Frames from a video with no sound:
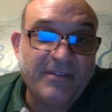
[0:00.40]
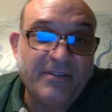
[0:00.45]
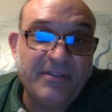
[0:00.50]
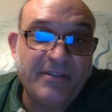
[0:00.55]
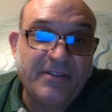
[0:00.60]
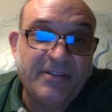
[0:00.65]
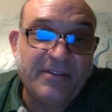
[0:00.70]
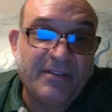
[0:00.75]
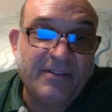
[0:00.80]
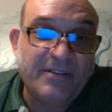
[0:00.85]

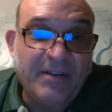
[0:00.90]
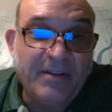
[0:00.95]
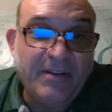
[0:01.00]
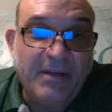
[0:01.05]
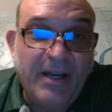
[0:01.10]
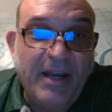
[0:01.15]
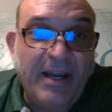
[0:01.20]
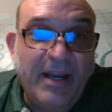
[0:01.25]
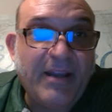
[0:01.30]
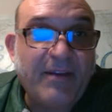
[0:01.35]
Listen,
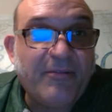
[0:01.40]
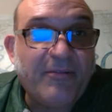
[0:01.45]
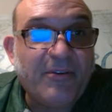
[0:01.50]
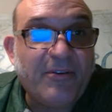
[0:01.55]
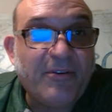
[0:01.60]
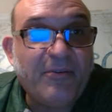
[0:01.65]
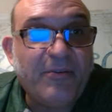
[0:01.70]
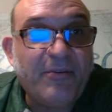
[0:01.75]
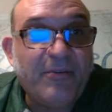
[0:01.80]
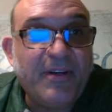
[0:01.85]
I have a
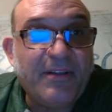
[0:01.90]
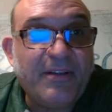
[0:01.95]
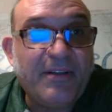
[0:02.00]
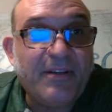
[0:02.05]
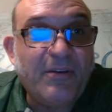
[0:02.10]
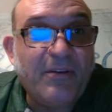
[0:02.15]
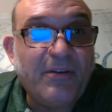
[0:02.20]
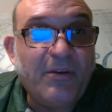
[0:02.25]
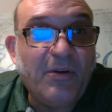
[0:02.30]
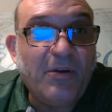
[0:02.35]

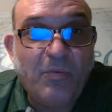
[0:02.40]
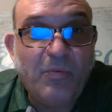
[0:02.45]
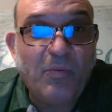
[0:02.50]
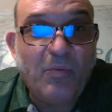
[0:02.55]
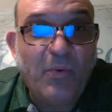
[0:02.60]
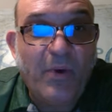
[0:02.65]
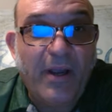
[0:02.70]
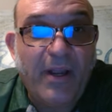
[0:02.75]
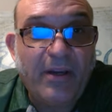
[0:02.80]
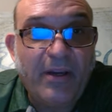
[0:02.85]
question.
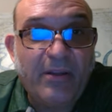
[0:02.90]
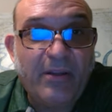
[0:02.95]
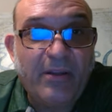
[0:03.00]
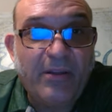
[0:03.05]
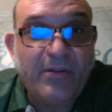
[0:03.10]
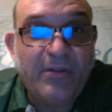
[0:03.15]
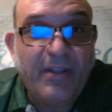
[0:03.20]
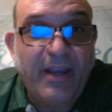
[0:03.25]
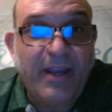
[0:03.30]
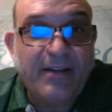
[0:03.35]
Why are
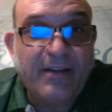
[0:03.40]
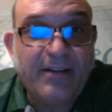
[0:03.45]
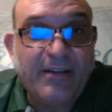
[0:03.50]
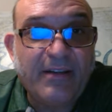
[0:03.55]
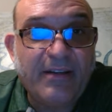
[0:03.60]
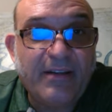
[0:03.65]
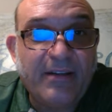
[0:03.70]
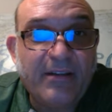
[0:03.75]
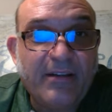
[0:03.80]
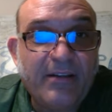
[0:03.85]
you
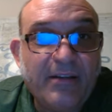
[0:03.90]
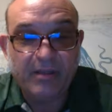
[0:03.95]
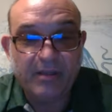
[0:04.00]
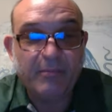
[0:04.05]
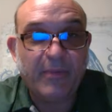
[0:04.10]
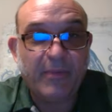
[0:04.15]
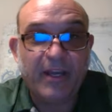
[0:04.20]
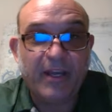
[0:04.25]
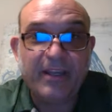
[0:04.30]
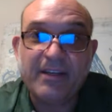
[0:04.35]
taxing my